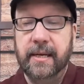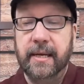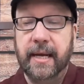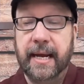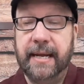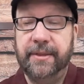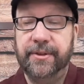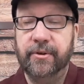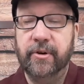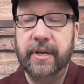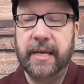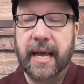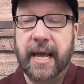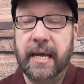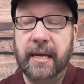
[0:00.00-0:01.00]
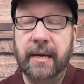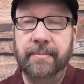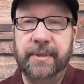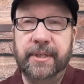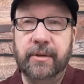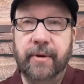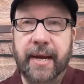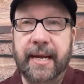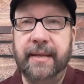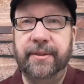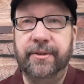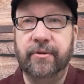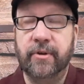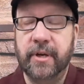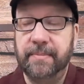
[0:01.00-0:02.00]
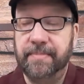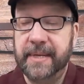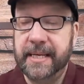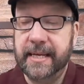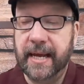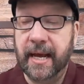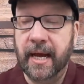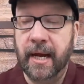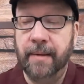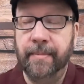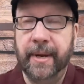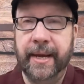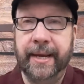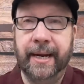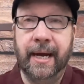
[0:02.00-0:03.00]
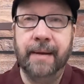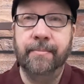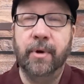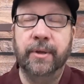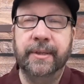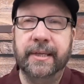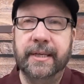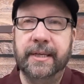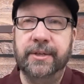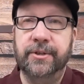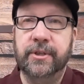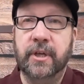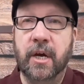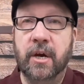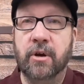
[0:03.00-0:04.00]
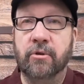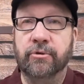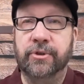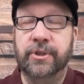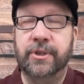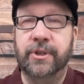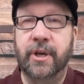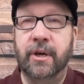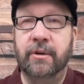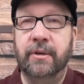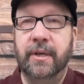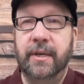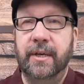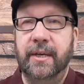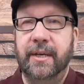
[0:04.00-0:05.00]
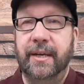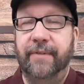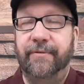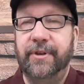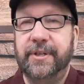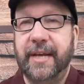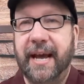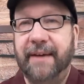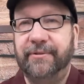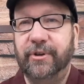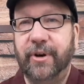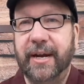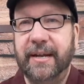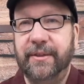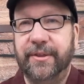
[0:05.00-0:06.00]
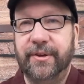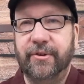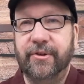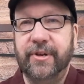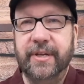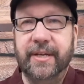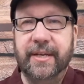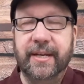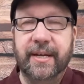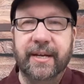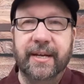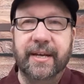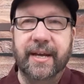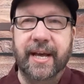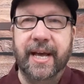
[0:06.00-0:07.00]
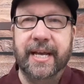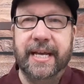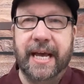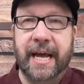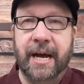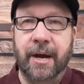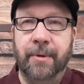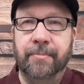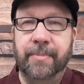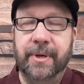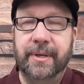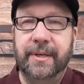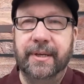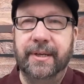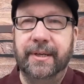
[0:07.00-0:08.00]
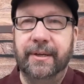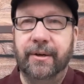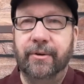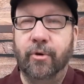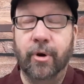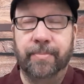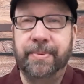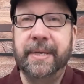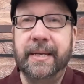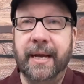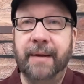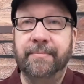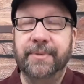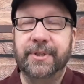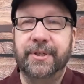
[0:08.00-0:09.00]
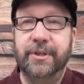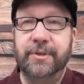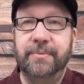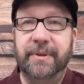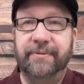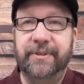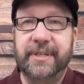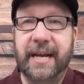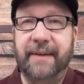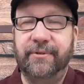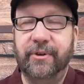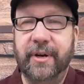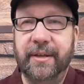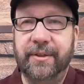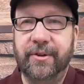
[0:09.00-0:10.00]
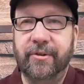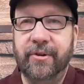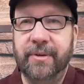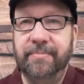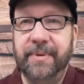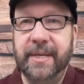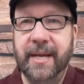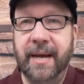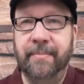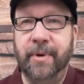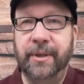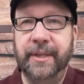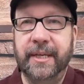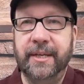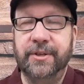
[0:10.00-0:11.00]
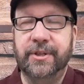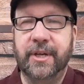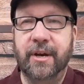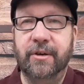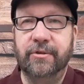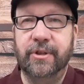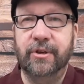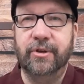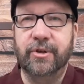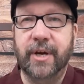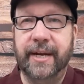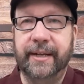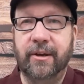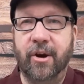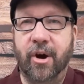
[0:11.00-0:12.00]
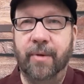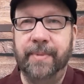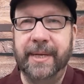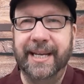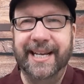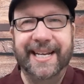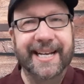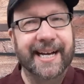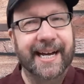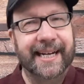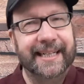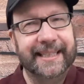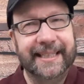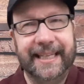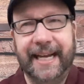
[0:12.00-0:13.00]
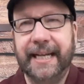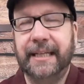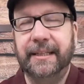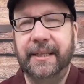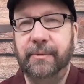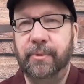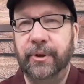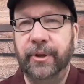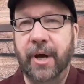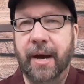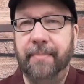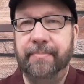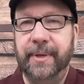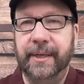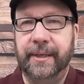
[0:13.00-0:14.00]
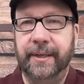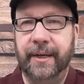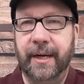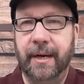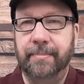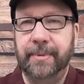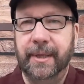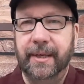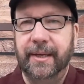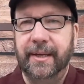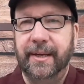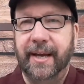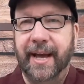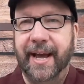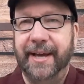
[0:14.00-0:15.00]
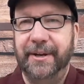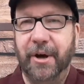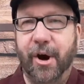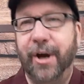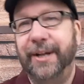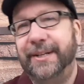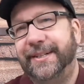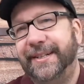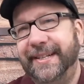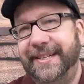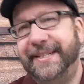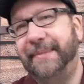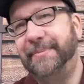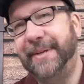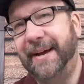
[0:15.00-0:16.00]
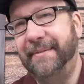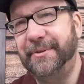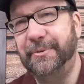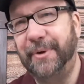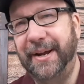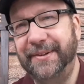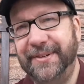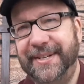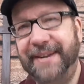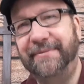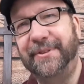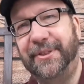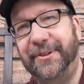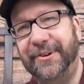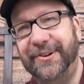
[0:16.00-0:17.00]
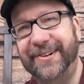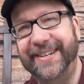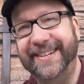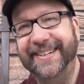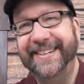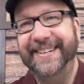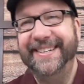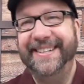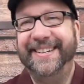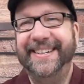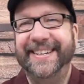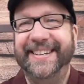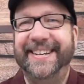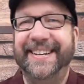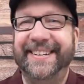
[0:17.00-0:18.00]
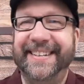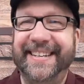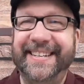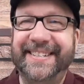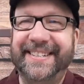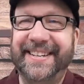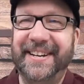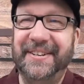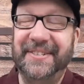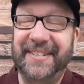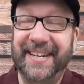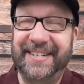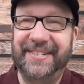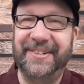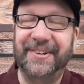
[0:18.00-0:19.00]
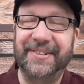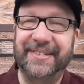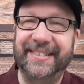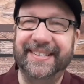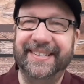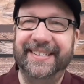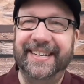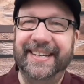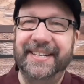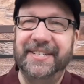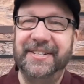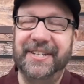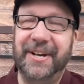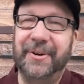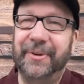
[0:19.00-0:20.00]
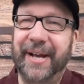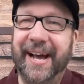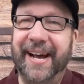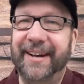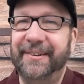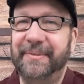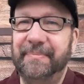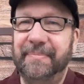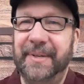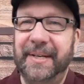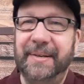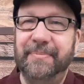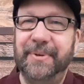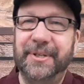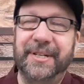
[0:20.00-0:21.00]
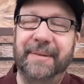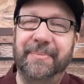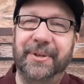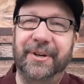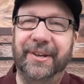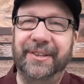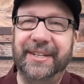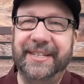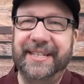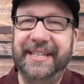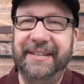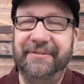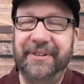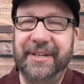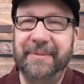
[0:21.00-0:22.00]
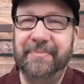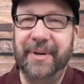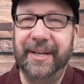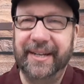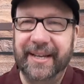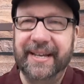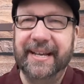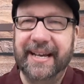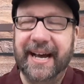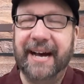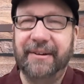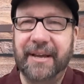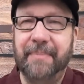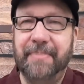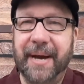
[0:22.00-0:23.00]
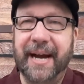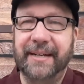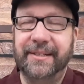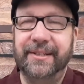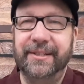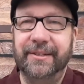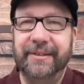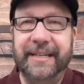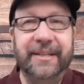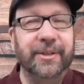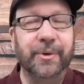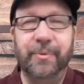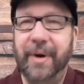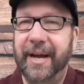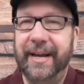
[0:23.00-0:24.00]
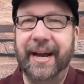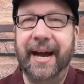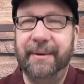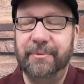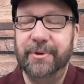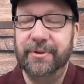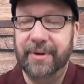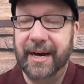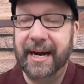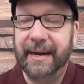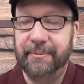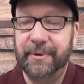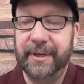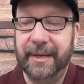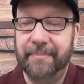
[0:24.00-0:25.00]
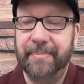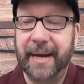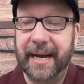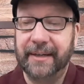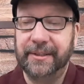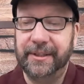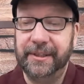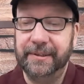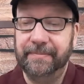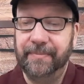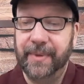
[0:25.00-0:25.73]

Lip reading: 8:30 a.m. until 8:30 p.m., and I'm on the East Coast. So if it's after 8:30 a.m. or p.m., if it's after 8:30 p.m. on the East Coast and you try to call me, I likely will not pick it up. And honestly, sometimes around 7:30 on the East Coast, I start to zone out and put something on the TV, but I'll get back to you. Either way, I will get back to you.